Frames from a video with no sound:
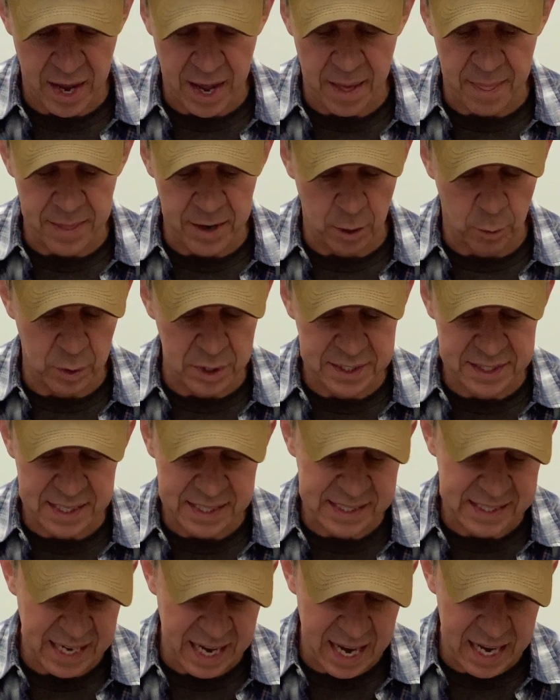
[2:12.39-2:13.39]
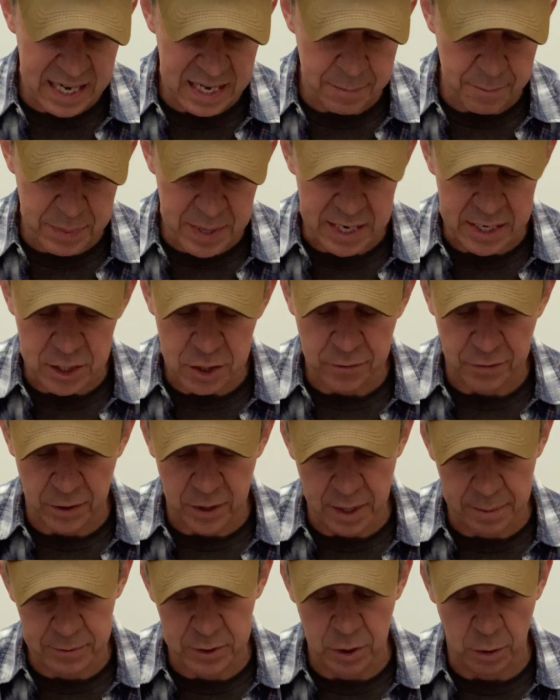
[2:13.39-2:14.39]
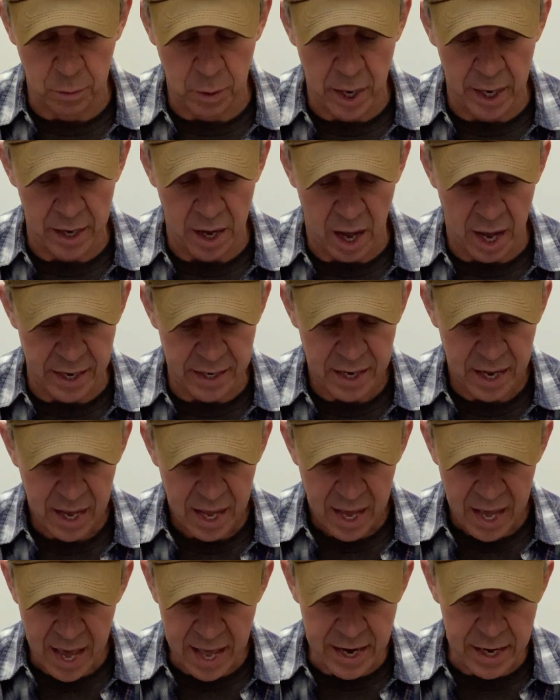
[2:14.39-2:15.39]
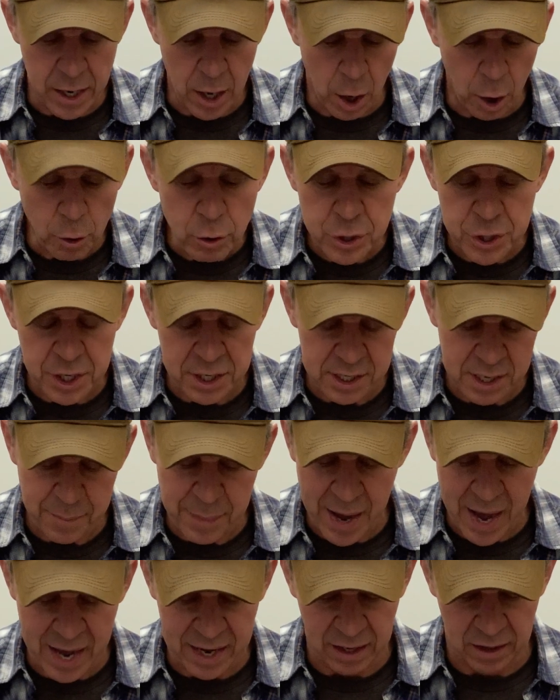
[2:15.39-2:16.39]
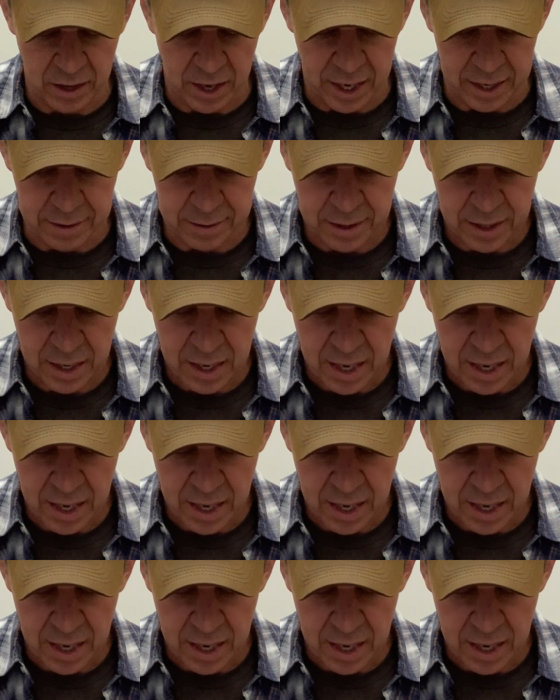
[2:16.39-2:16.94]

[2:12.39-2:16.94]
and there was the sandy beach for him to run on and an ocean to paddle on.